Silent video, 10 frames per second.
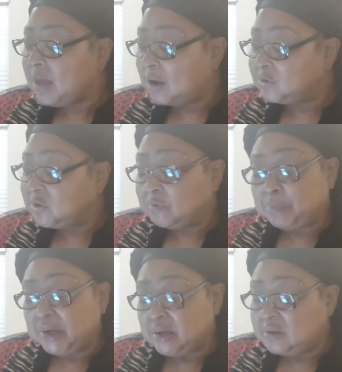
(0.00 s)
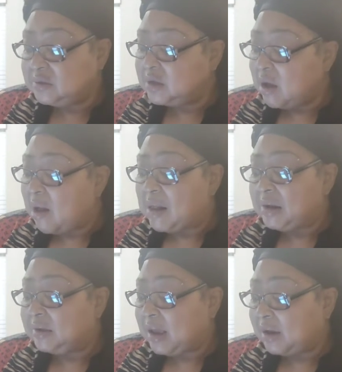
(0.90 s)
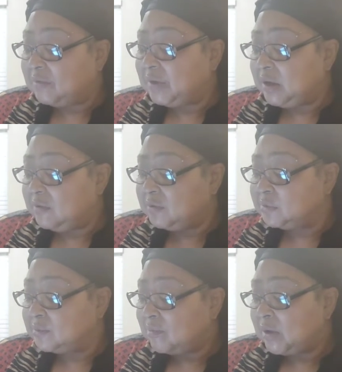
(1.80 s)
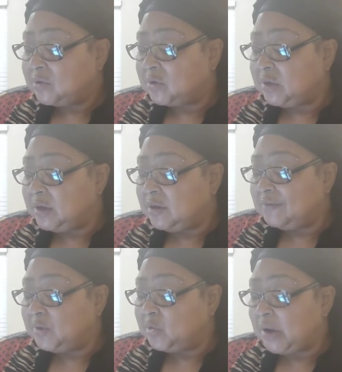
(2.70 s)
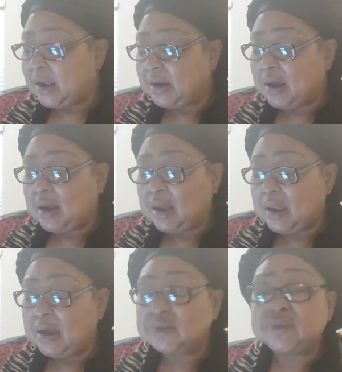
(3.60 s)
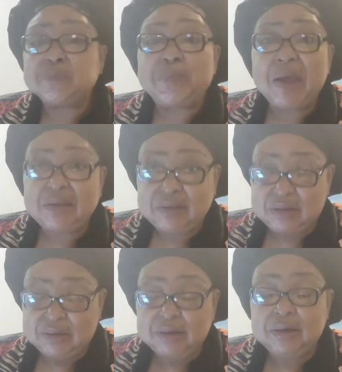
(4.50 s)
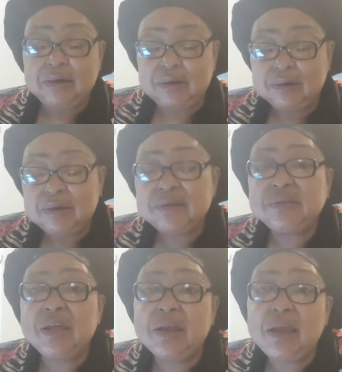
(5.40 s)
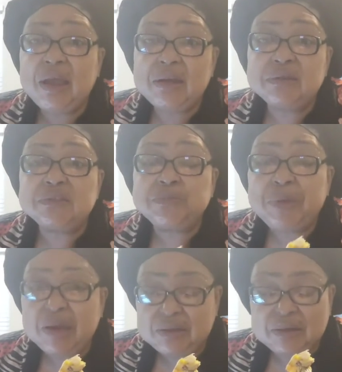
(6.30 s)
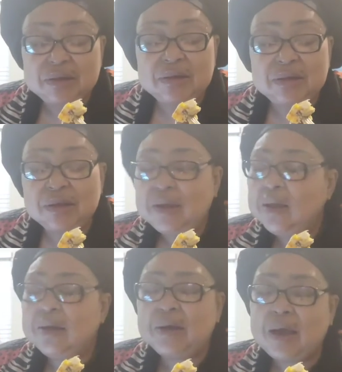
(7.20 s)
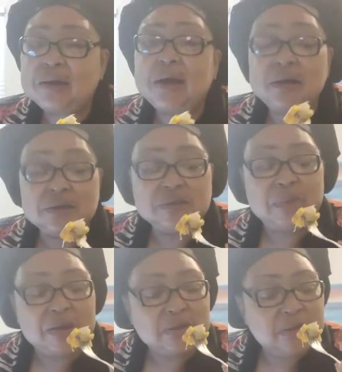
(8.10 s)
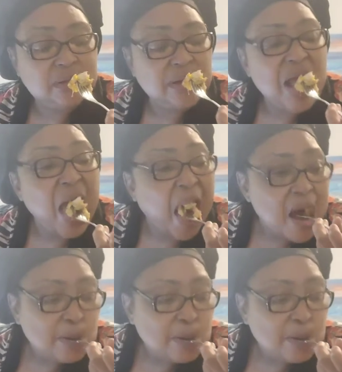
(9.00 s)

thoughts of peace and not of evil, to give you an expected end. He said, an expected end, not an unexpected end.